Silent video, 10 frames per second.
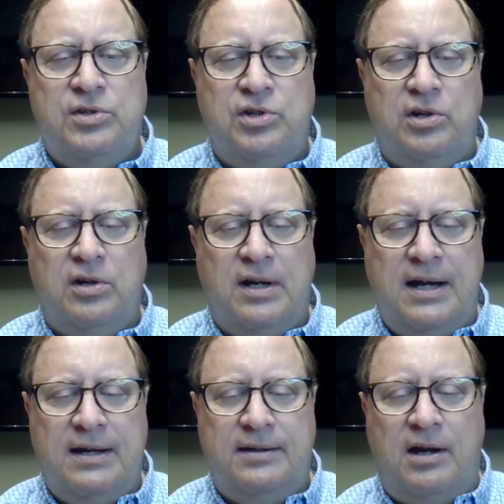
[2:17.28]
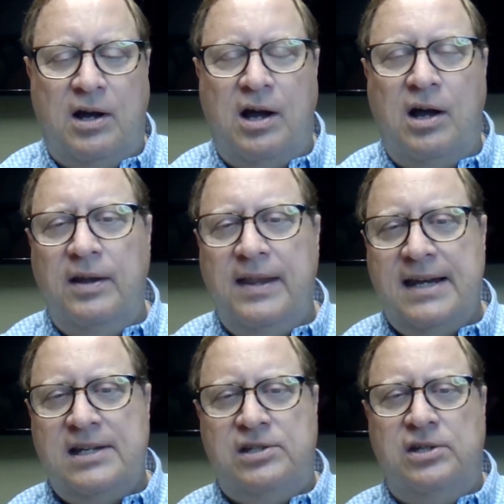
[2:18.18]
Sure. All of that
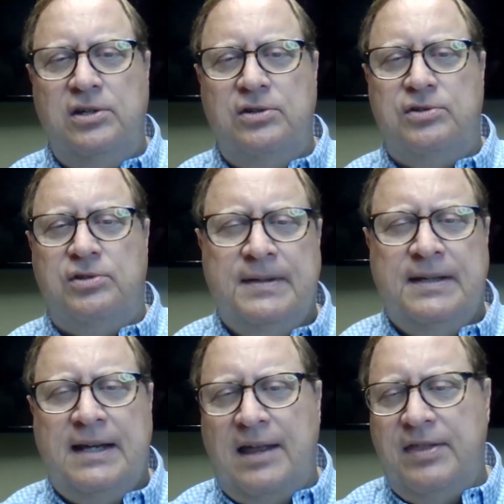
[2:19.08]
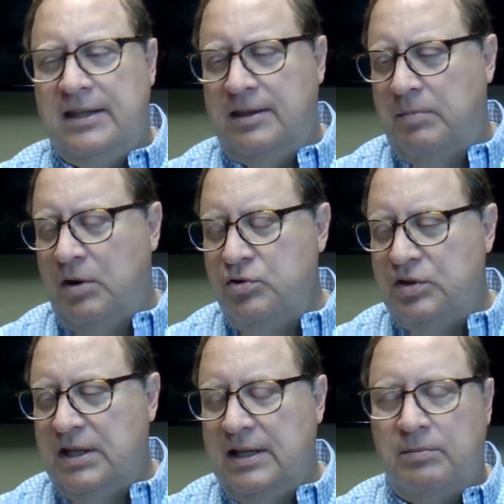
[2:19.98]
is huge. I think the
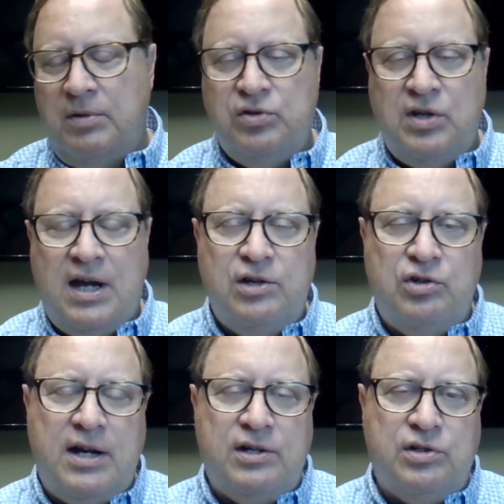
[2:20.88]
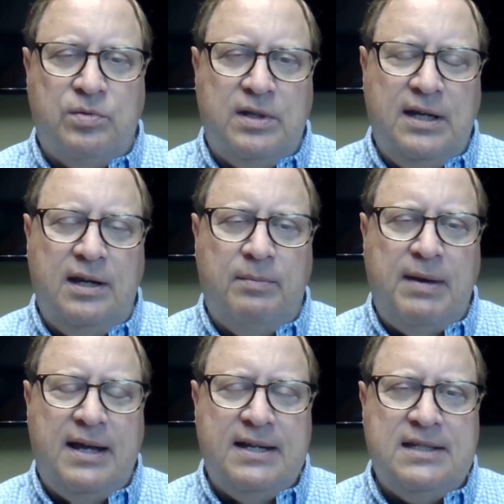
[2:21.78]
most thing that most contractors would think
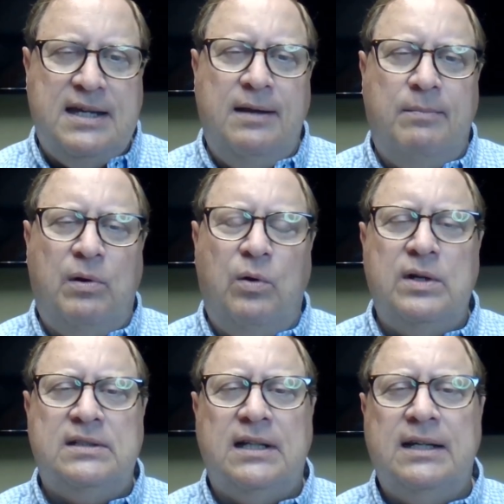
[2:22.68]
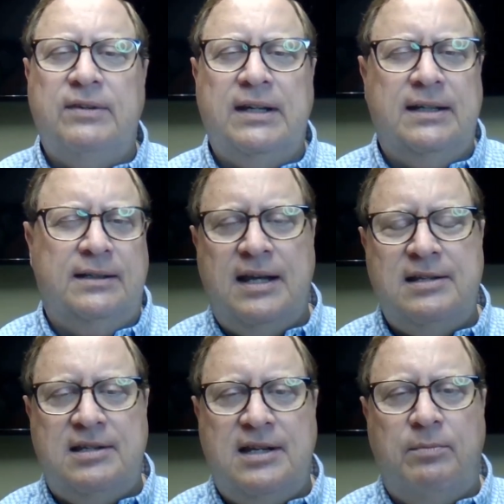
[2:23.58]
about is key employees leaving.
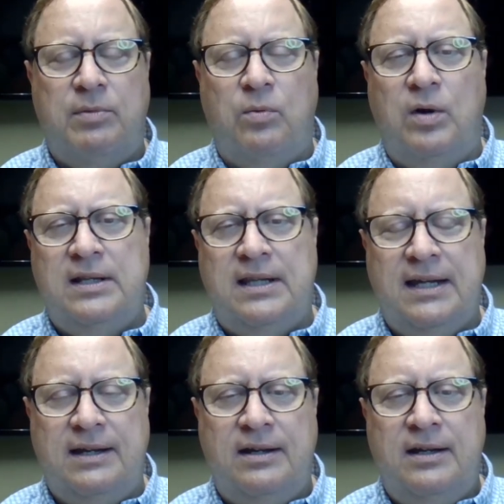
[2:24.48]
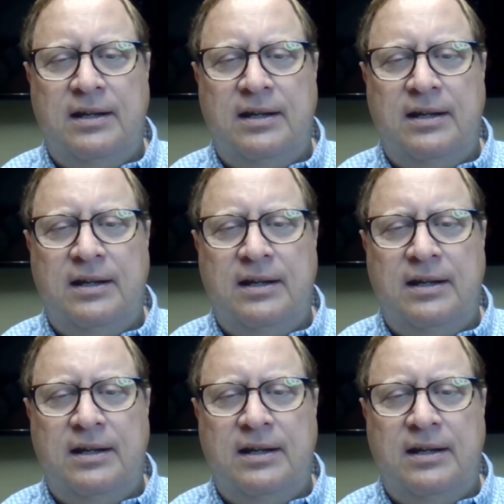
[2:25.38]
That's the number one thing.